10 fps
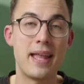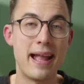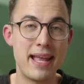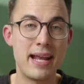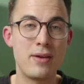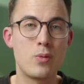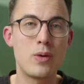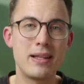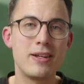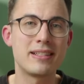And then
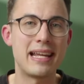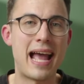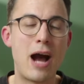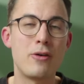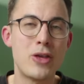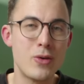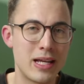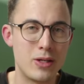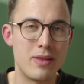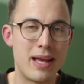we looked at how you
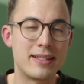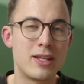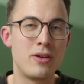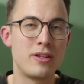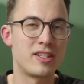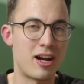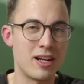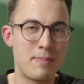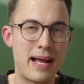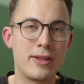can do that. So
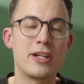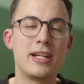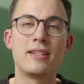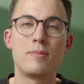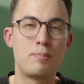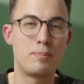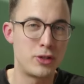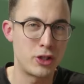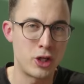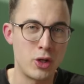starting by learning
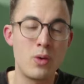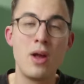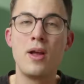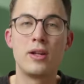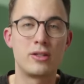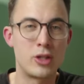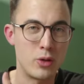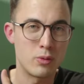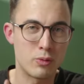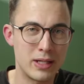two,
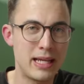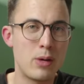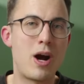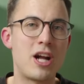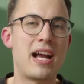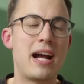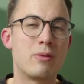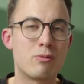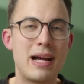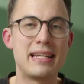to really watch
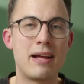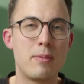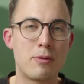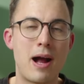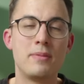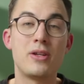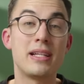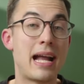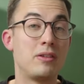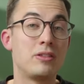out and write down the problems you
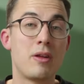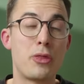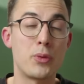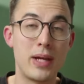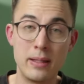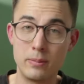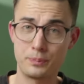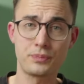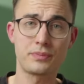encounter. Three,